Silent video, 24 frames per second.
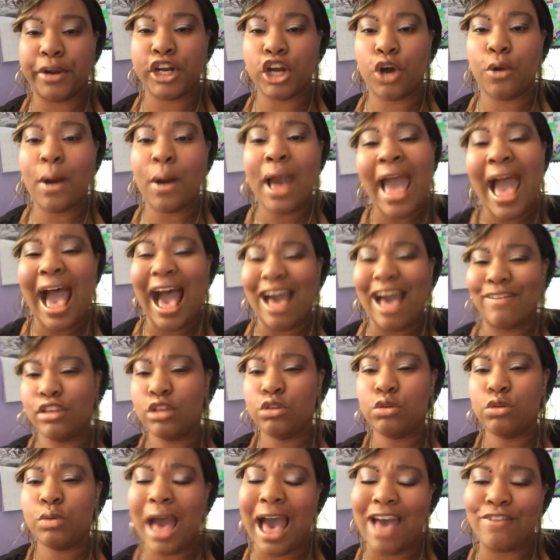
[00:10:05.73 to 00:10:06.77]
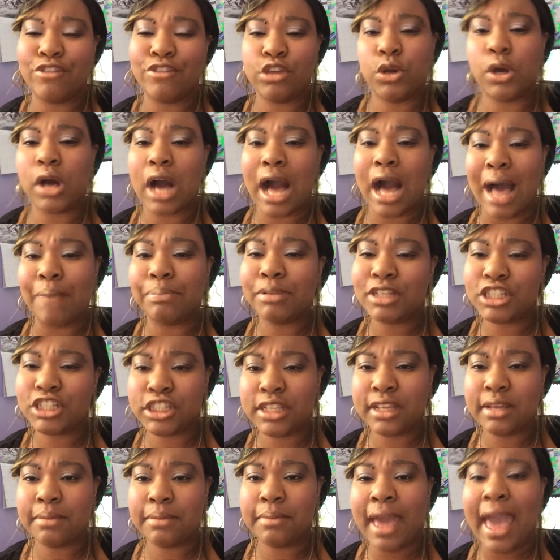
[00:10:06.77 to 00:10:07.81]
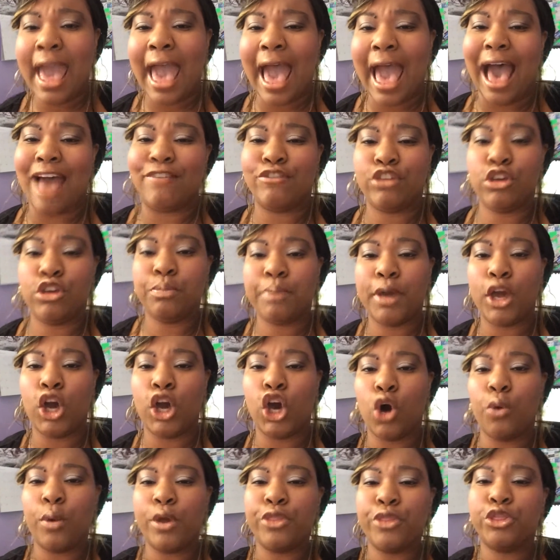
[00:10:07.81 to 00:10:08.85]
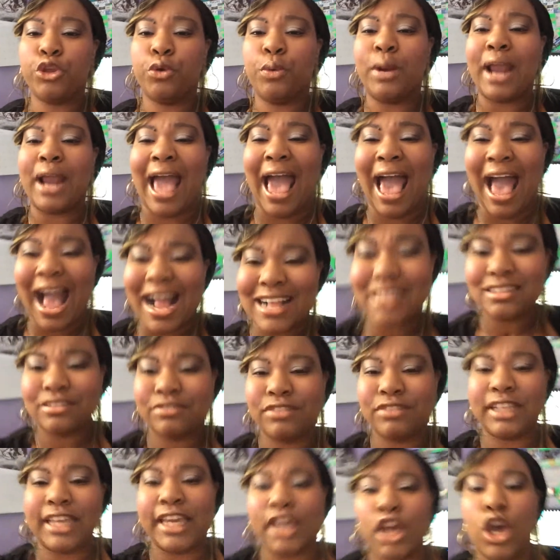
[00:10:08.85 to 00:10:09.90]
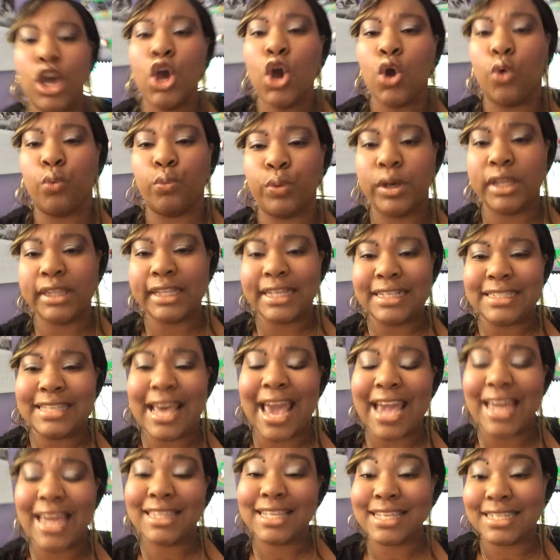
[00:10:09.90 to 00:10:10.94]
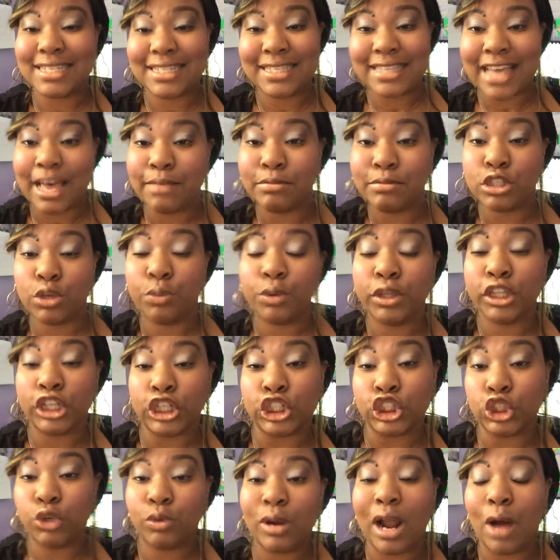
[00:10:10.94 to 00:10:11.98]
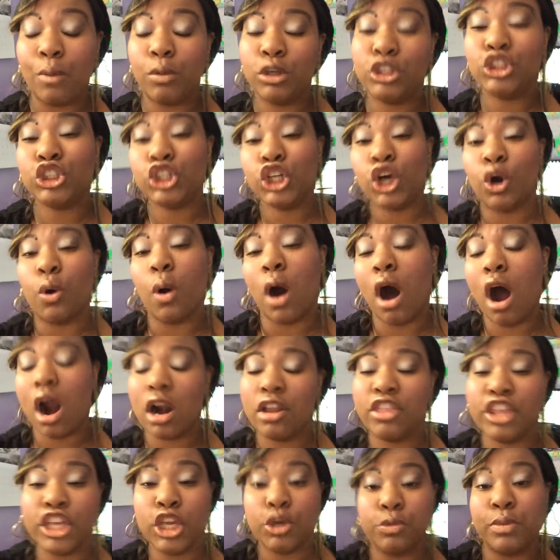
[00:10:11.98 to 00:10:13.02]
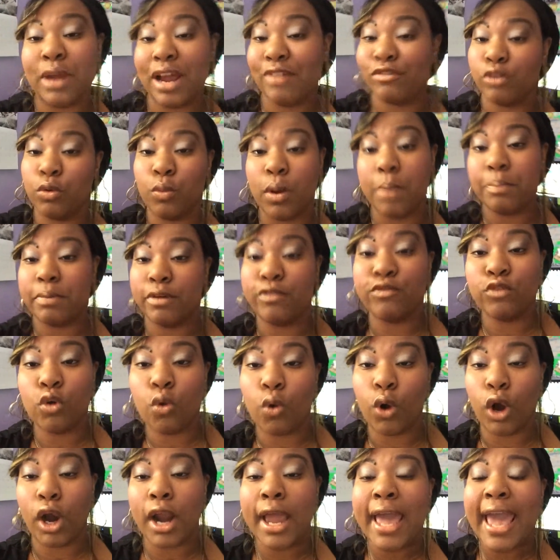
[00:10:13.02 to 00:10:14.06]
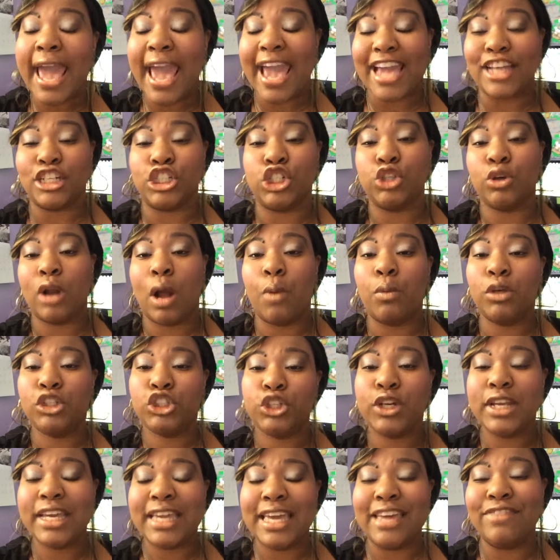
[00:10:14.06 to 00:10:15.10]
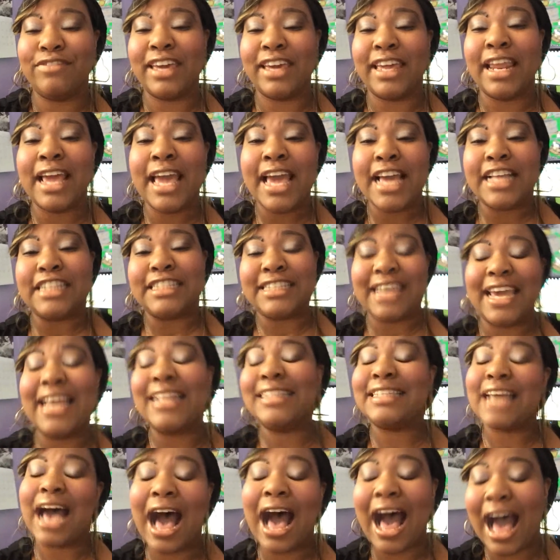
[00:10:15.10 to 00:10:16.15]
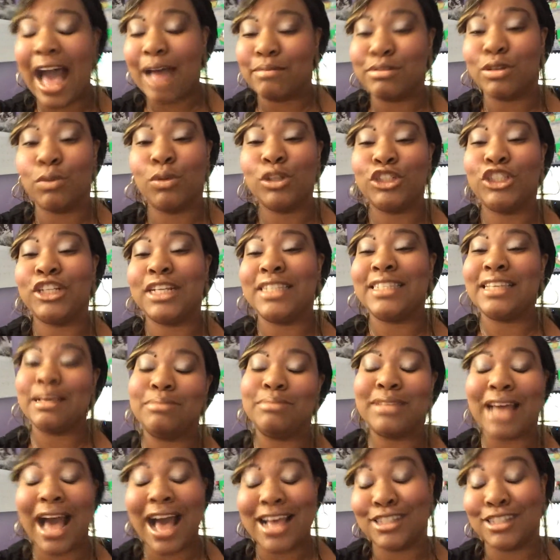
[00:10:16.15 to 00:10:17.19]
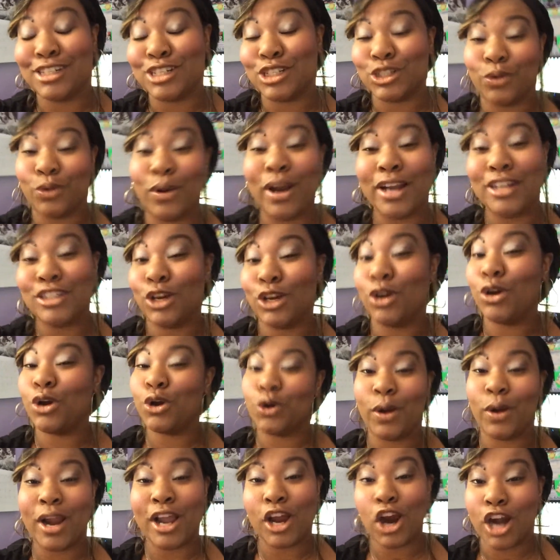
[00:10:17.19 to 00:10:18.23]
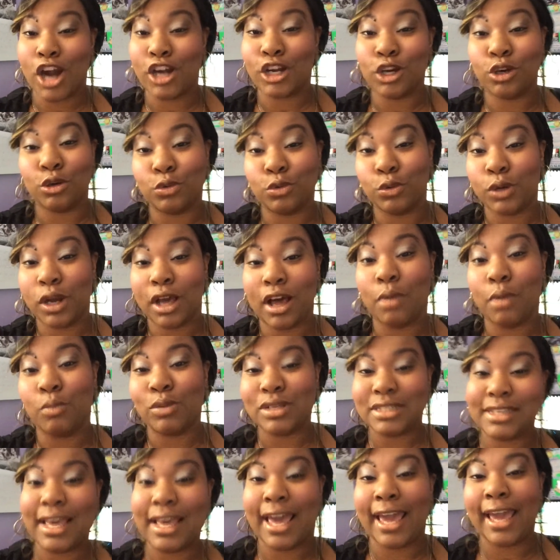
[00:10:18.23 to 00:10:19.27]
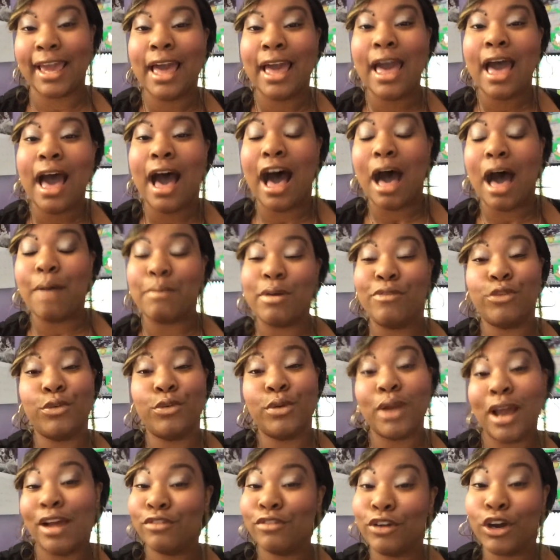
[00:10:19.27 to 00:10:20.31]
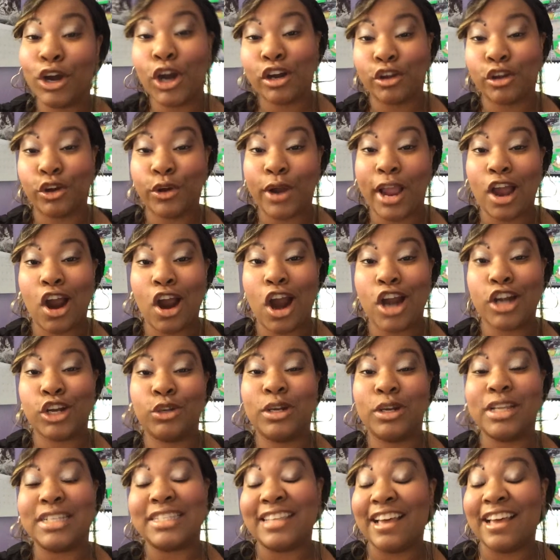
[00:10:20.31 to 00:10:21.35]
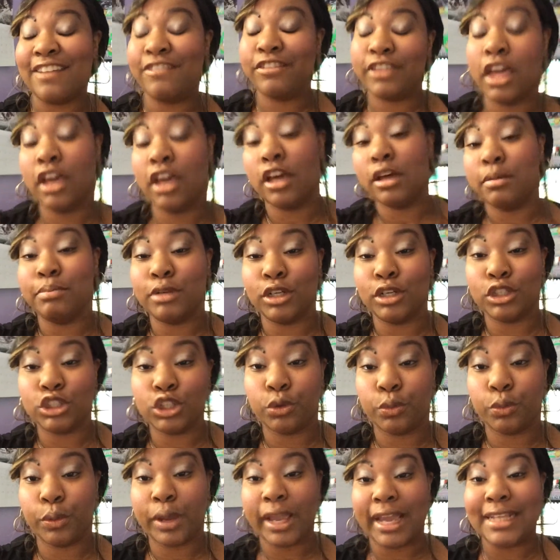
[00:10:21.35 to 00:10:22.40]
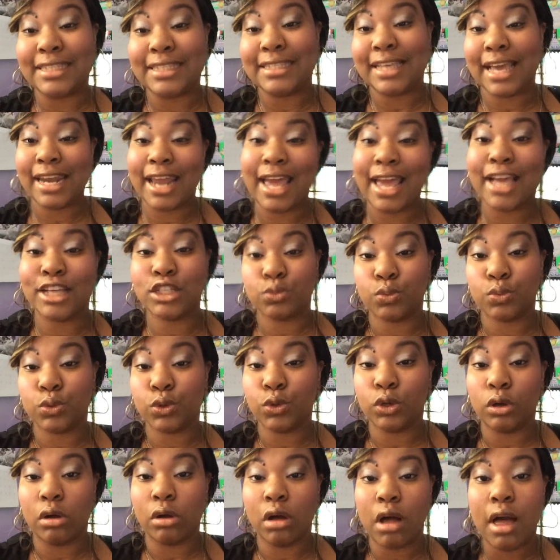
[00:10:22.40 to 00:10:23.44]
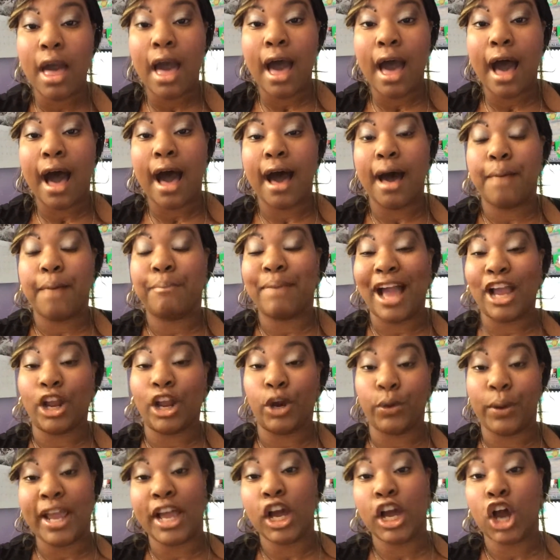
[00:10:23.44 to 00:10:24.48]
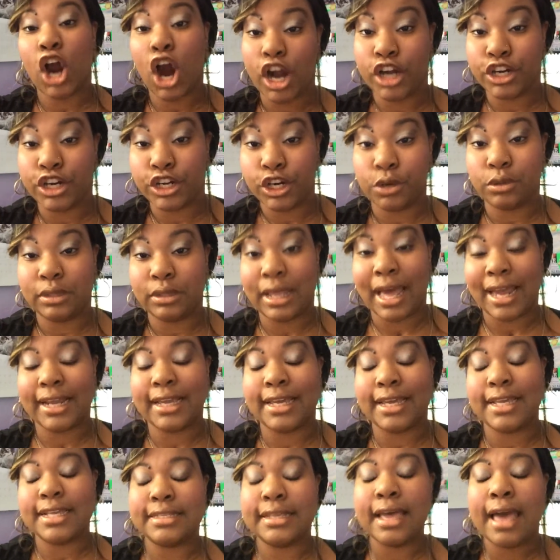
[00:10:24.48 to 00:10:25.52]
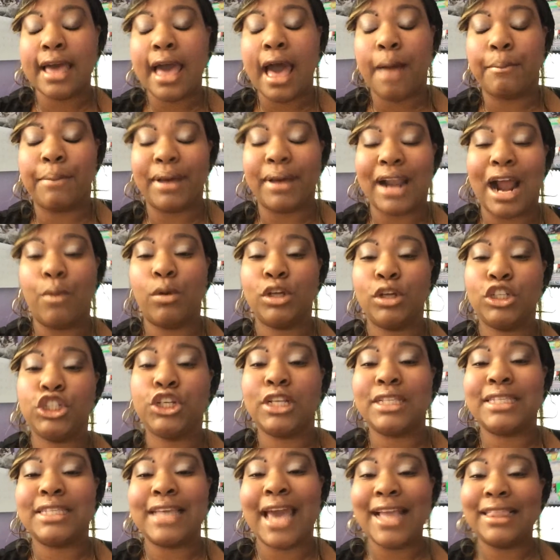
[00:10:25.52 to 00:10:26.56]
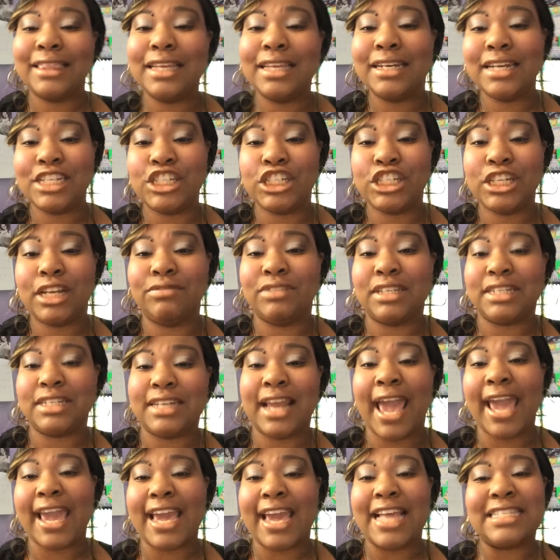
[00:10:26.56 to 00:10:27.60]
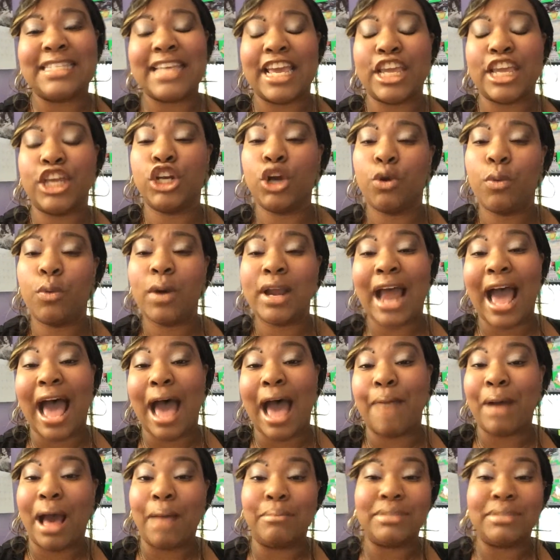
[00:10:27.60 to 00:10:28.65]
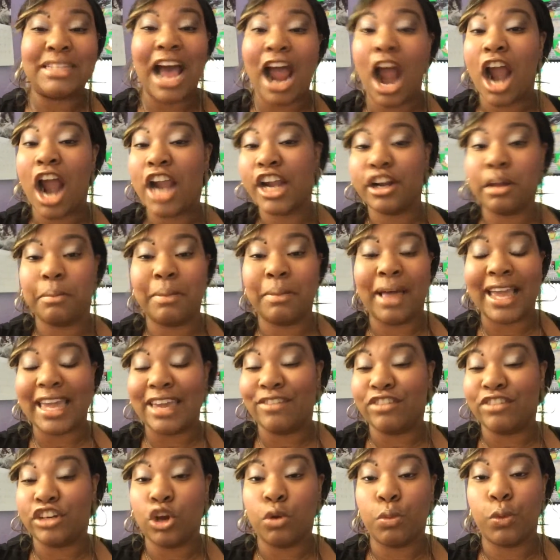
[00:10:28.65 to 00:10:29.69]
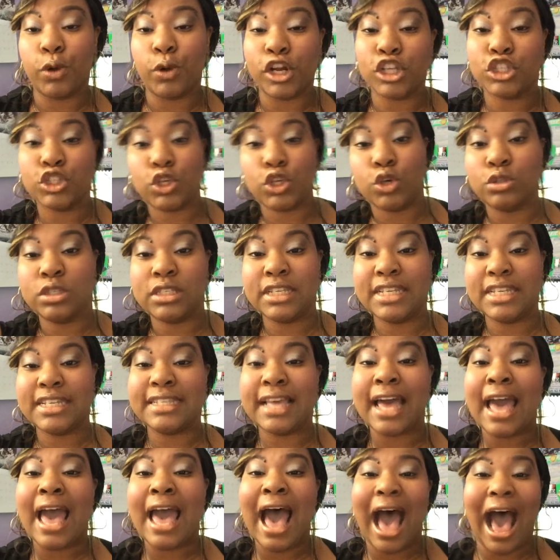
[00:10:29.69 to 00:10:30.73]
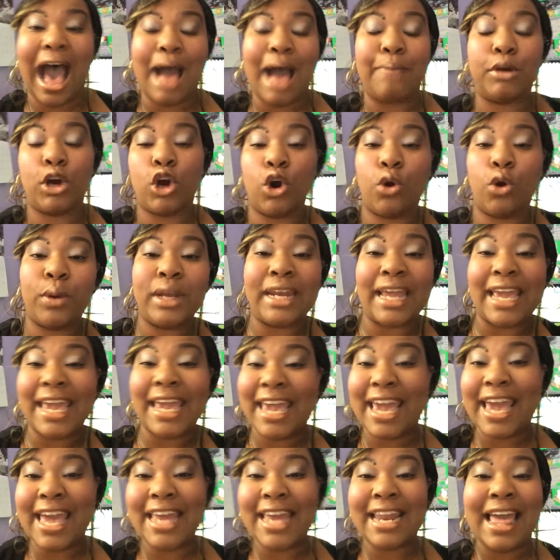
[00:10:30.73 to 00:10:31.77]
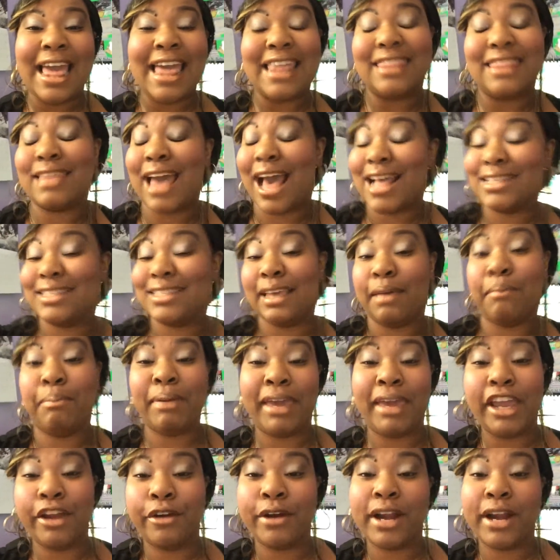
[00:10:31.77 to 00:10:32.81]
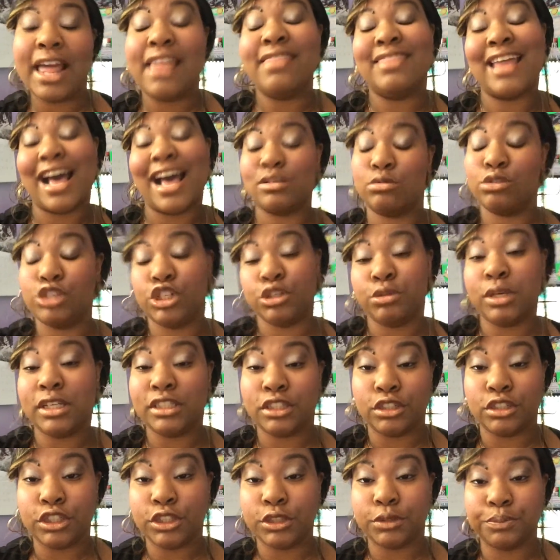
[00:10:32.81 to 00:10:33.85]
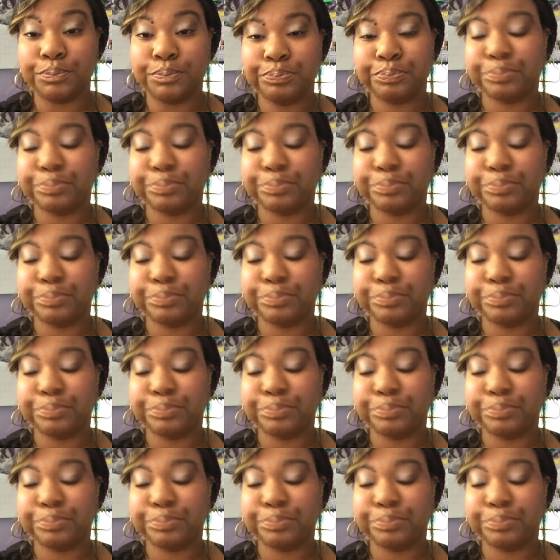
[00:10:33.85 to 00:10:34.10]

You know, have you accomplished them? Have you been going through and actively really taking the steps to really do it? I want you to go harder than you never went before in June. I want you to give it 10 times. I want you to 10 times, as Grant Cardone would say. If you never heard of Grant Cardone, it's definitely a good book to read, 10X Rule by Grant Cardone, that is. But I want you to take the initiative today and say, you know what, I'm tired. I'm not giving no more excuses. I'm going in. That's it, period. And that's what you need to do.